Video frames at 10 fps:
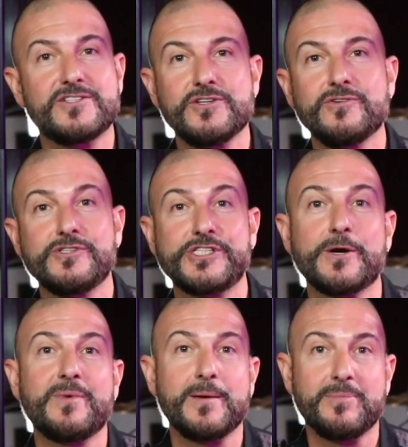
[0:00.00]
to share
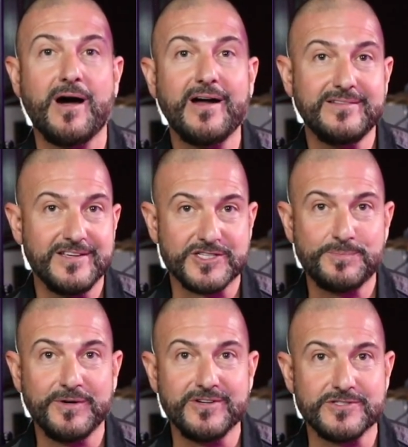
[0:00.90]
my behind the
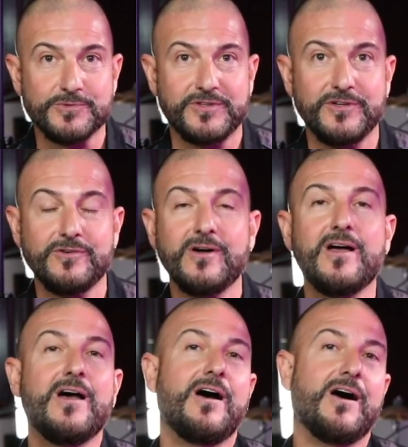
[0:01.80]
experience with you
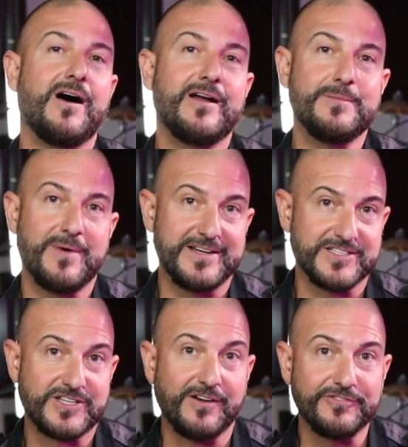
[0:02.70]
on my
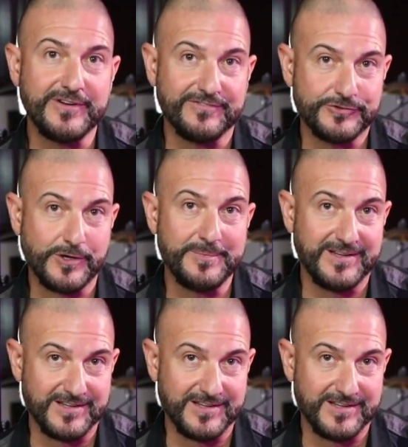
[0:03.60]
discovery of drumming